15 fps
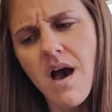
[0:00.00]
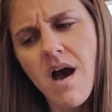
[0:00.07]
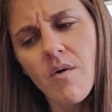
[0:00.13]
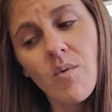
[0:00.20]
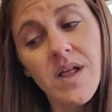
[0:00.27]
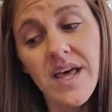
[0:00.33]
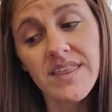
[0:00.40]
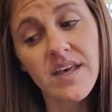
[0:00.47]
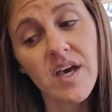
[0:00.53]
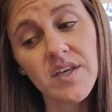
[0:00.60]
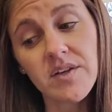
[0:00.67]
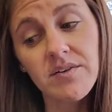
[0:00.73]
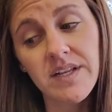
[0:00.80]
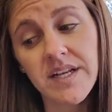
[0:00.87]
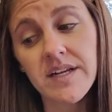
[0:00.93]
Well, I thought
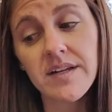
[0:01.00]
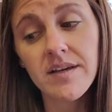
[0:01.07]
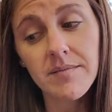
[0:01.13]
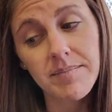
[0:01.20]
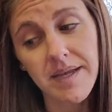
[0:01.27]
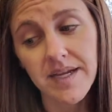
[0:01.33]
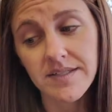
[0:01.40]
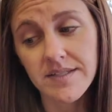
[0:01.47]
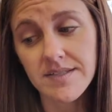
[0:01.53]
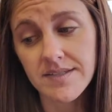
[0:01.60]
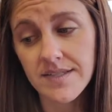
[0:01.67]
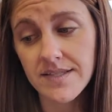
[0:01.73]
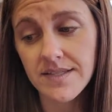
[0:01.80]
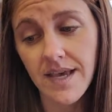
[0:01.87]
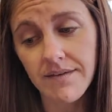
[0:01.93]
you needed a companion,
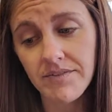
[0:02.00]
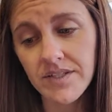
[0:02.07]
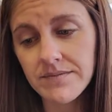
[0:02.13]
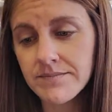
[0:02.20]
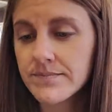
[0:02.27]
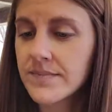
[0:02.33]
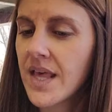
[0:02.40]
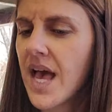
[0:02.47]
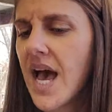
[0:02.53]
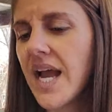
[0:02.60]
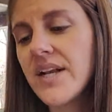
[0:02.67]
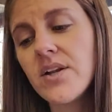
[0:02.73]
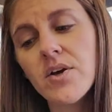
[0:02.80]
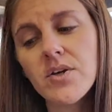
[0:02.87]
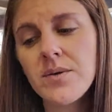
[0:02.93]
says Ivan. I
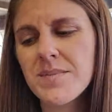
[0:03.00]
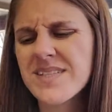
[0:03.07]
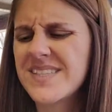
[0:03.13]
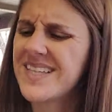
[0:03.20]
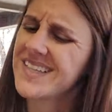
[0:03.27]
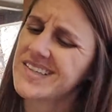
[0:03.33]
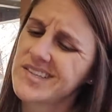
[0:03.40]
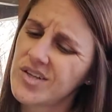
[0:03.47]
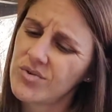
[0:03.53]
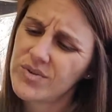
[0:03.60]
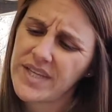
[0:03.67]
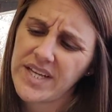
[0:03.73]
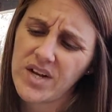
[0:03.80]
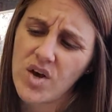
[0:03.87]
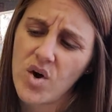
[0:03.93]
know you must get
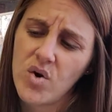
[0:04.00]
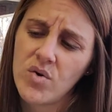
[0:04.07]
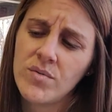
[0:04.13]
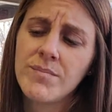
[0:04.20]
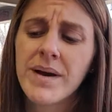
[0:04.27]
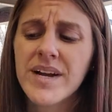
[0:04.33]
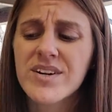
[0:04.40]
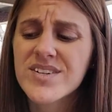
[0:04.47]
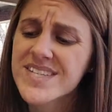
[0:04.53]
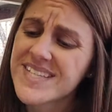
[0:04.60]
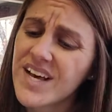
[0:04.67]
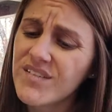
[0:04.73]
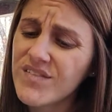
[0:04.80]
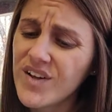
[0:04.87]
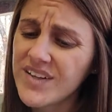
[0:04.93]
lonely at home by
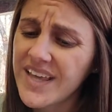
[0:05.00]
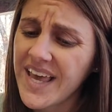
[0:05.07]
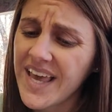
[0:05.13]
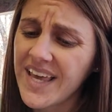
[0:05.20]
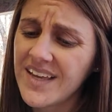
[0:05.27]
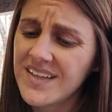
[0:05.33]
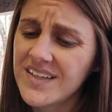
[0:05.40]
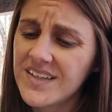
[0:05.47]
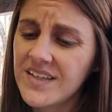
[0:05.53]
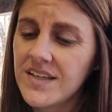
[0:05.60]
yourself all day.